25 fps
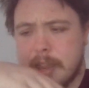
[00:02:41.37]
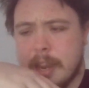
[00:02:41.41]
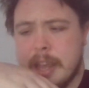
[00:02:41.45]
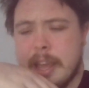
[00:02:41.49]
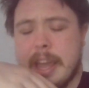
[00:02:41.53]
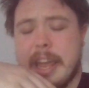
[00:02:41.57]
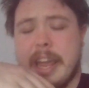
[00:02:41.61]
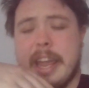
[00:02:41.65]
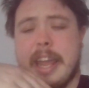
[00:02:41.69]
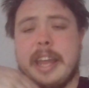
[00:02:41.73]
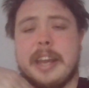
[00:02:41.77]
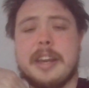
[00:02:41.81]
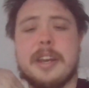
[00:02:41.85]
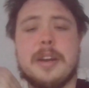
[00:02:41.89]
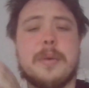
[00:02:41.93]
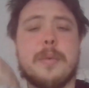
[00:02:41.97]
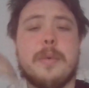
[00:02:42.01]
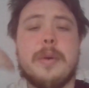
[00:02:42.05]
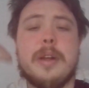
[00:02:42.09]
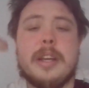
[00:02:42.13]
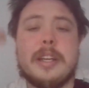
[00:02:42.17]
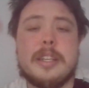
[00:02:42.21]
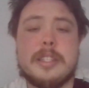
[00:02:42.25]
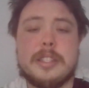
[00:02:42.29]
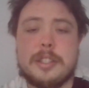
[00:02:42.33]
and you're
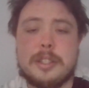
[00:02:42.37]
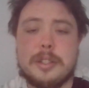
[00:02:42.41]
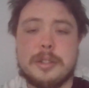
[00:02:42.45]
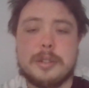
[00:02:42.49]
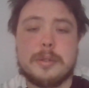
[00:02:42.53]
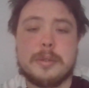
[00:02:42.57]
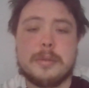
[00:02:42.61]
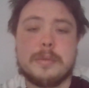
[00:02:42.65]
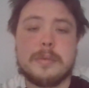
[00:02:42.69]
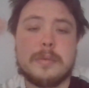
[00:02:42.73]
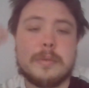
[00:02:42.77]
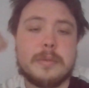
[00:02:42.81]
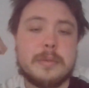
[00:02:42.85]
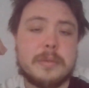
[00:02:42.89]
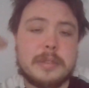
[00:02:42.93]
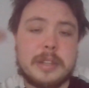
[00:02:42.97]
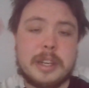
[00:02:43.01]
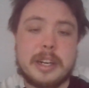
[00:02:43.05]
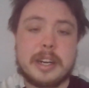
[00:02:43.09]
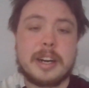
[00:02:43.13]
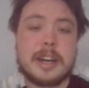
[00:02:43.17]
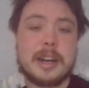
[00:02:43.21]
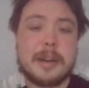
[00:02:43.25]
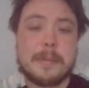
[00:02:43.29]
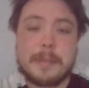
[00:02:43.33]
willing to,
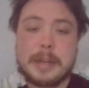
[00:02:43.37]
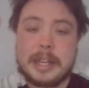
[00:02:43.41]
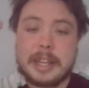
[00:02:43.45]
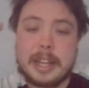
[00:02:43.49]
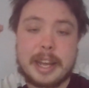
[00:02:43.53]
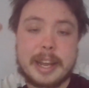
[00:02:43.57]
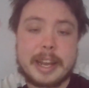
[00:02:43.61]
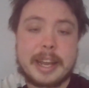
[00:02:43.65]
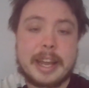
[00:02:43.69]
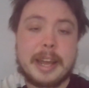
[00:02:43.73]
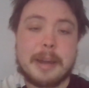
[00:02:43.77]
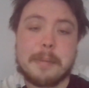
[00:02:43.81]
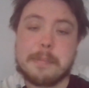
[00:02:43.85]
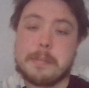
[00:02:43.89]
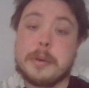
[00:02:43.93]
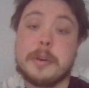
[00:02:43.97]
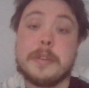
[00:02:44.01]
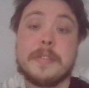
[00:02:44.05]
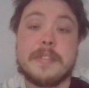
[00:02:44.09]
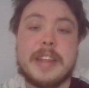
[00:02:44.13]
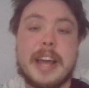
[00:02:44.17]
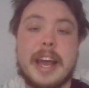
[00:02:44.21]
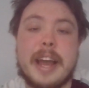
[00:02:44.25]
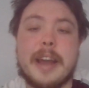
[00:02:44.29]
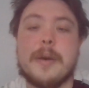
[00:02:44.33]
they're going to be like, hey,
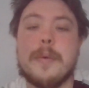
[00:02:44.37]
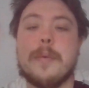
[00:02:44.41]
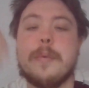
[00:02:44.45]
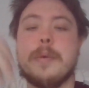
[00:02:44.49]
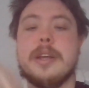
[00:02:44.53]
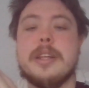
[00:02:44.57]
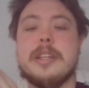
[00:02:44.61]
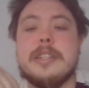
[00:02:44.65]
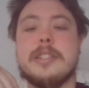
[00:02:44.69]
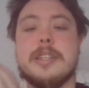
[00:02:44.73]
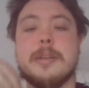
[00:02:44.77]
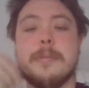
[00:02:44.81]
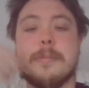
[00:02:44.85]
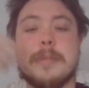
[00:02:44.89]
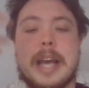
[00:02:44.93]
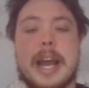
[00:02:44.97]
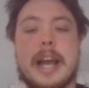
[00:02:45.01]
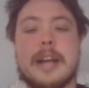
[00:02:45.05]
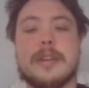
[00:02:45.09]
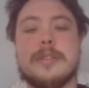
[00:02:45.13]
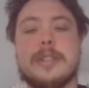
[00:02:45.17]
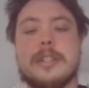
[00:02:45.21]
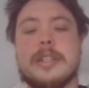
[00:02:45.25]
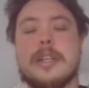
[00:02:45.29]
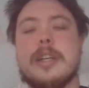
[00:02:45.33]
prove that with some
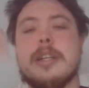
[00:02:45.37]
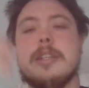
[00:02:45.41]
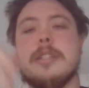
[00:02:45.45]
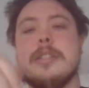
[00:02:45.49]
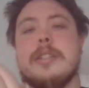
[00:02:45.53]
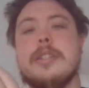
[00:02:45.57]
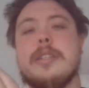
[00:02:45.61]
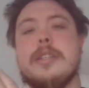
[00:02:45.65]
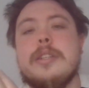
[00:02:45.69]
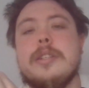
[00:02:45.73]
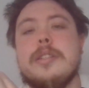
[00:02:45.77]
tax returns.